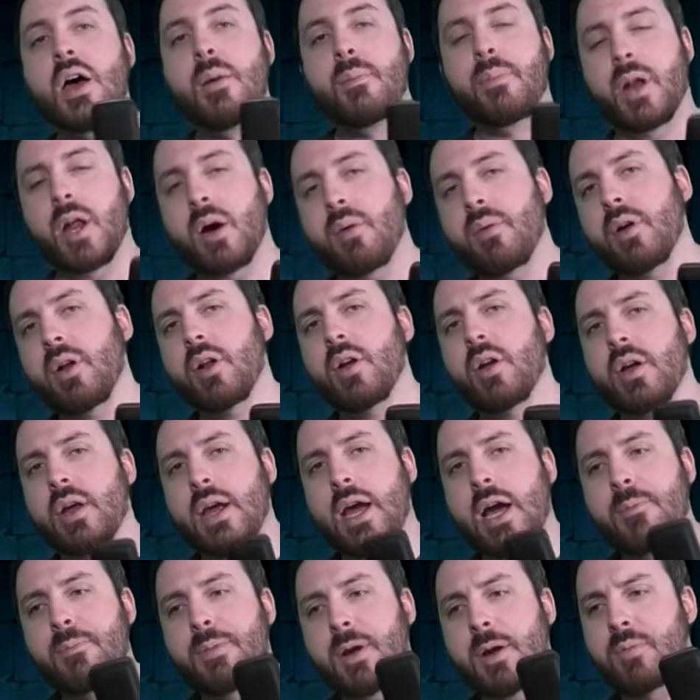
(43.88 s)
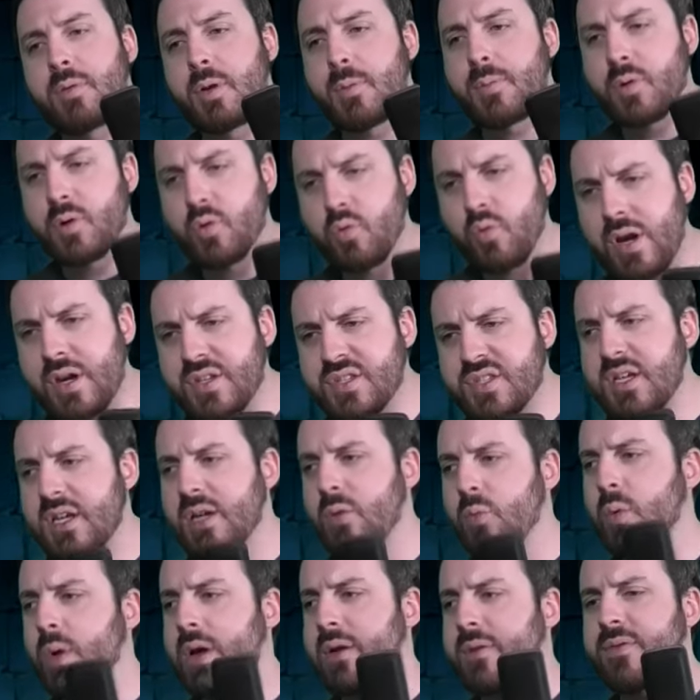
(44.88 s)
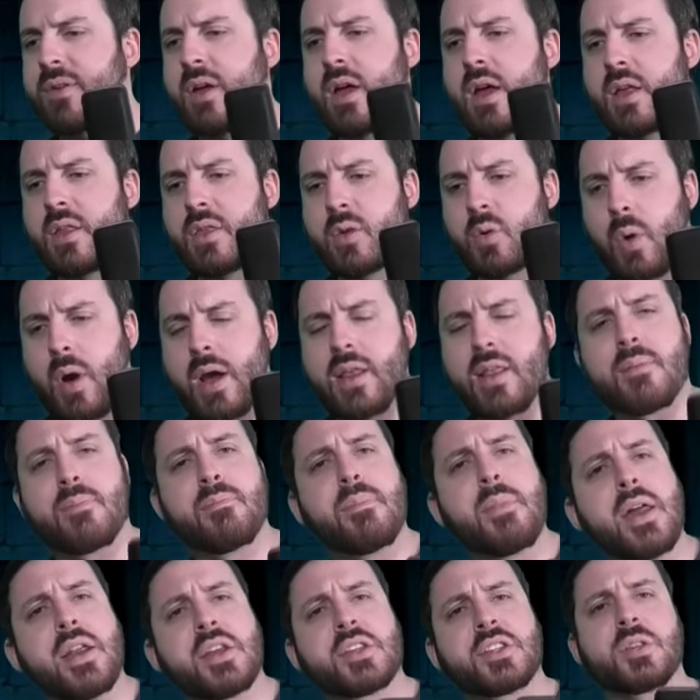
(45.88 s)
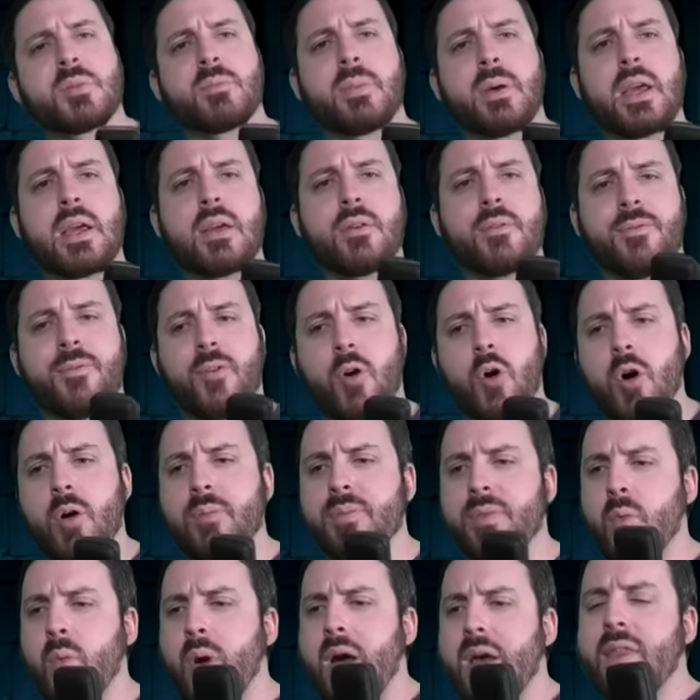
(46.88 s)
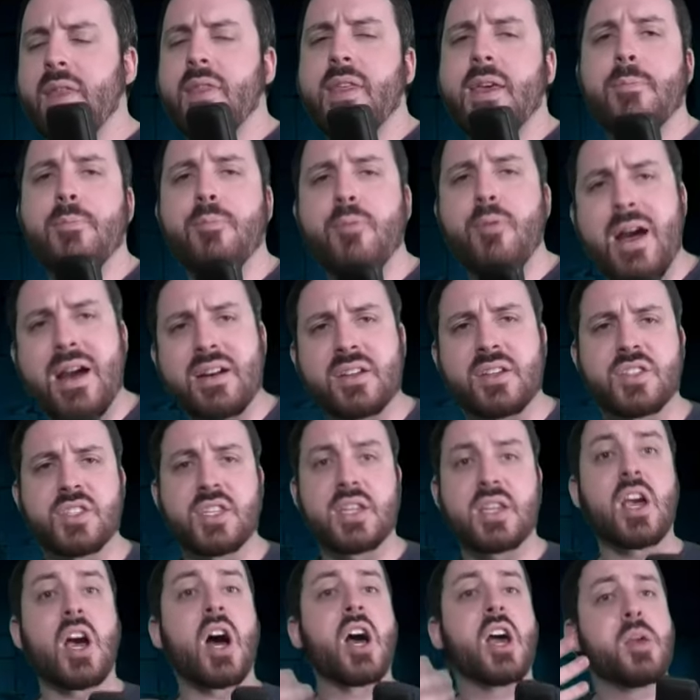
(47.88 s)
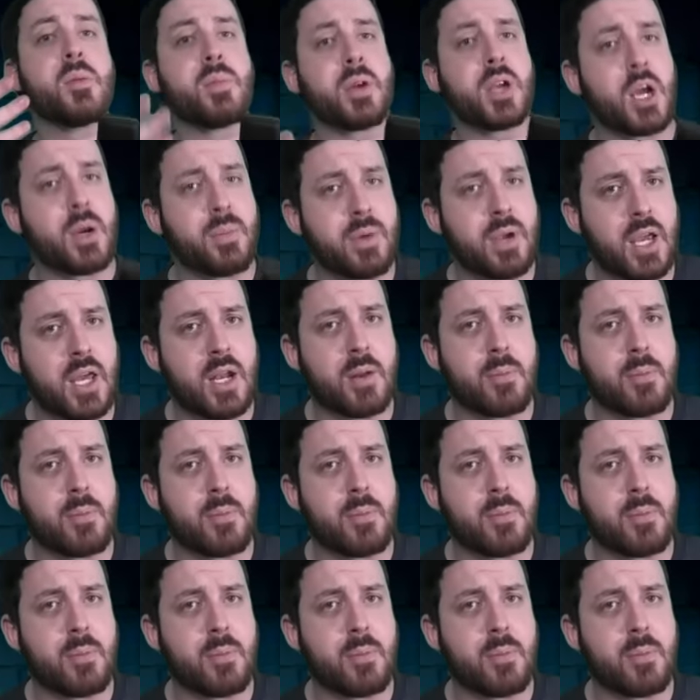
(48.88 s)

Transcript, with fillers: but I want to know how people are progressing with the way that metas are being formed, the way that they're practicing. Are you becoming a,